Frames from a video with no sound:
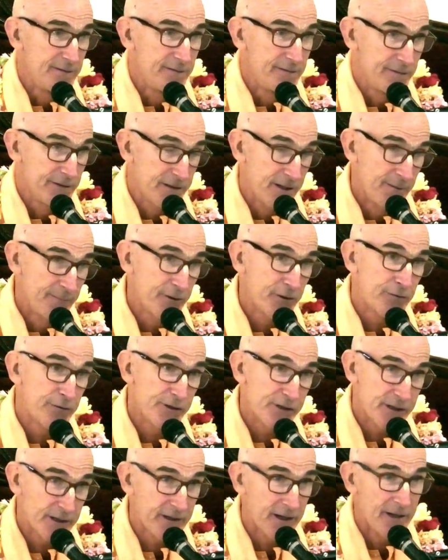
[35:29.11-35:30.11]
You come to
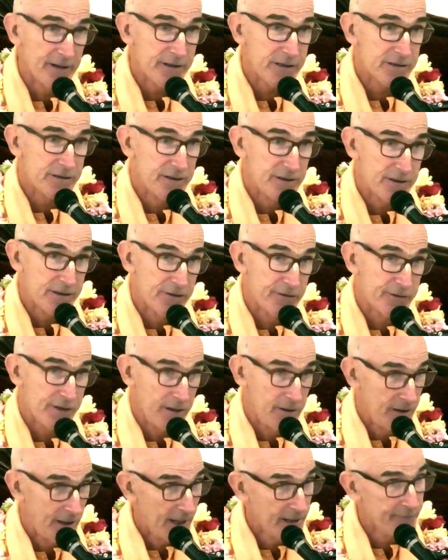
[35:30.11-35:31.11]
Krishna consciousness, there's a
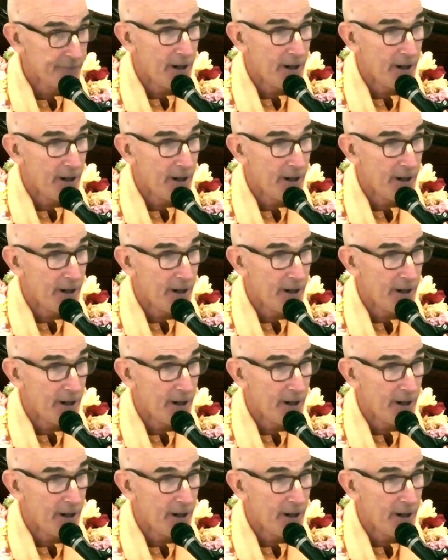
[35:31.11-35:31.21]
lot of